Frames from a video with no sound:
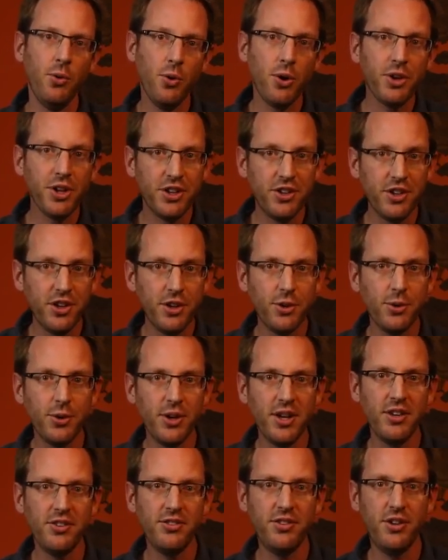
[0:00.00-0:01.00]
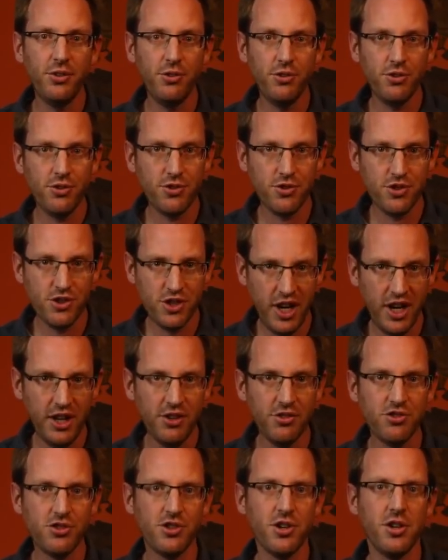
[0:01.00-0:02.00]
What you do is you
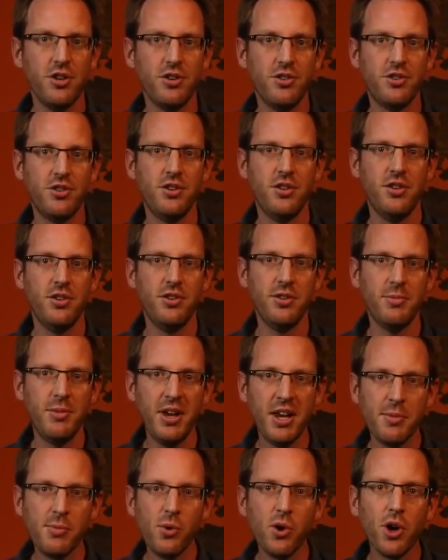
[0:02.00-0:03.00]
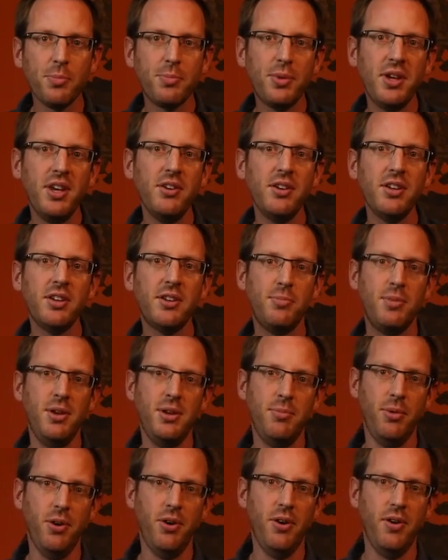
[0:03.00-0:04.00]
change church to make it more appealing to
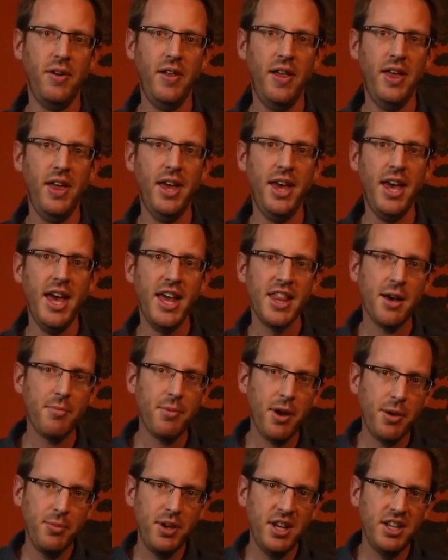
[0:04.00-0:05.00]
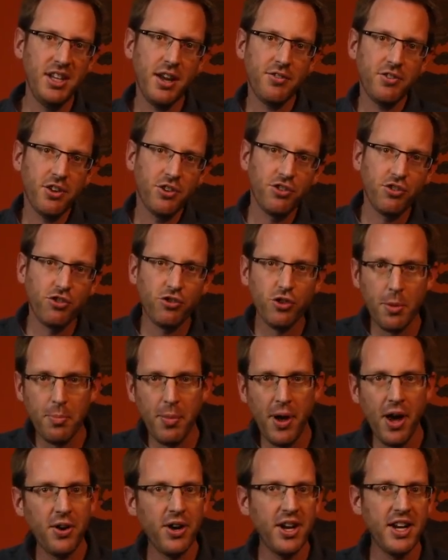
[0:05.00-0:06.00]
people. That might mean you have to
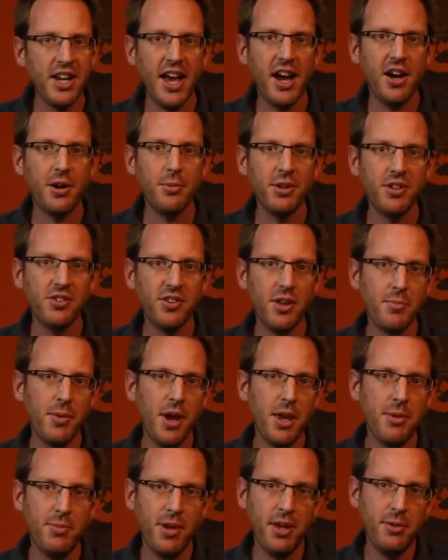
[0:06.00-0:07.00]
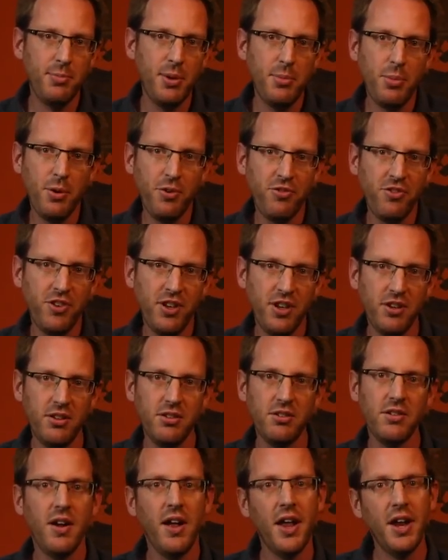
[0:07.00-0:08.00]
strip out any elements that might make people feel